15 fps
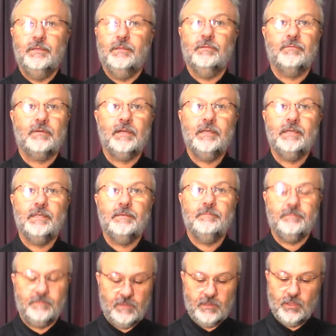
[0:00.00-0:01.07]
you find it,
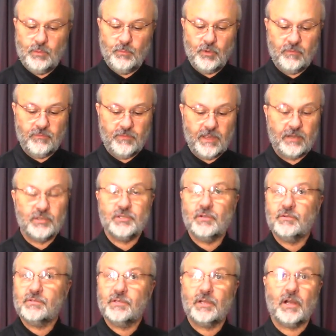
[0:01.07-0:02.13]
you move their
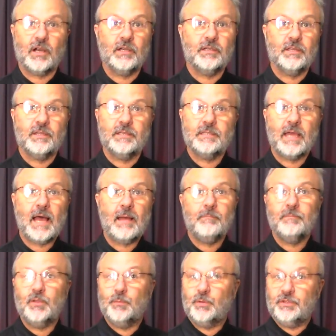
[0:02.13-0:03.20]
chosen card to the
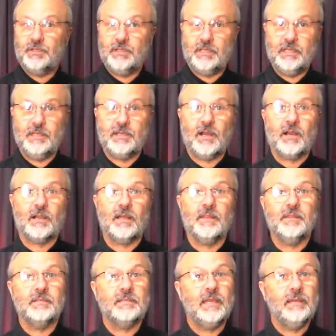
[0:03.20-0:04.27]
top, you put the key card
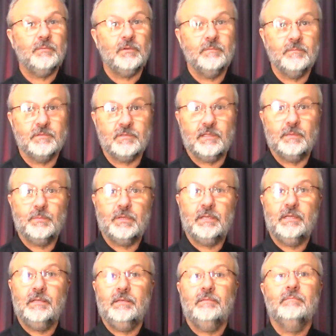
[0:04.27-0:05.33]
on the table, slip it
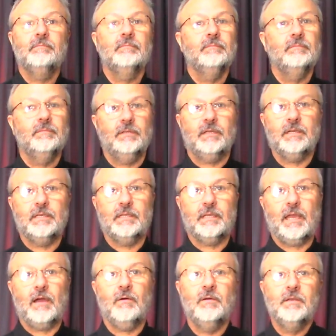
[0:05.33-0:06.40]
in, you're good to
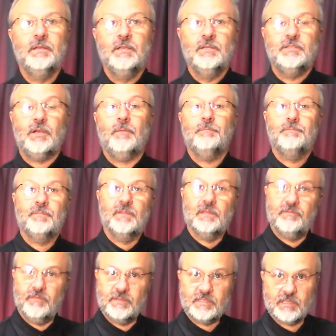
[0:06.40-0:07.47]
go. So
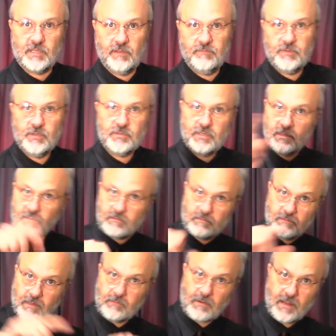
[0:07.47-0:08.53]
if it's confusing,
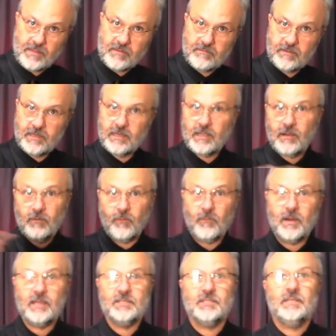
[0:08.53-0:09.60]
rewind the video,
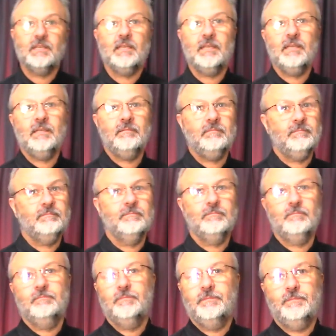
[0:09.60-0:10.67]
watch it again,
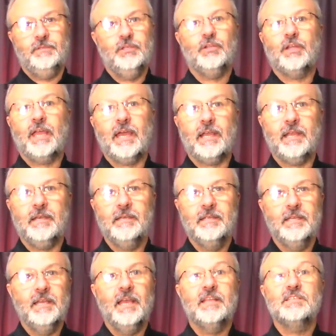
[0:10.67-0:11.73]
you'll get
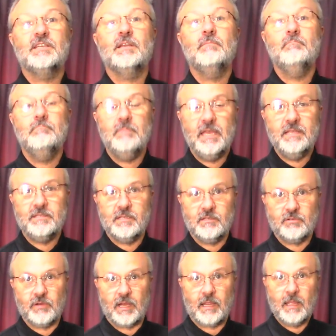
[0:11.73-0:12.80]
it. It's an amazing
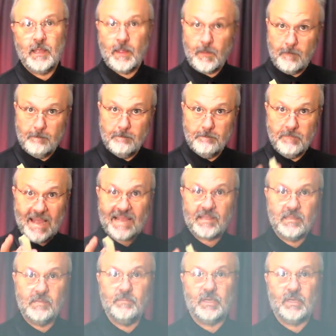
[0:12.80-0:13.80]
trick. Back in the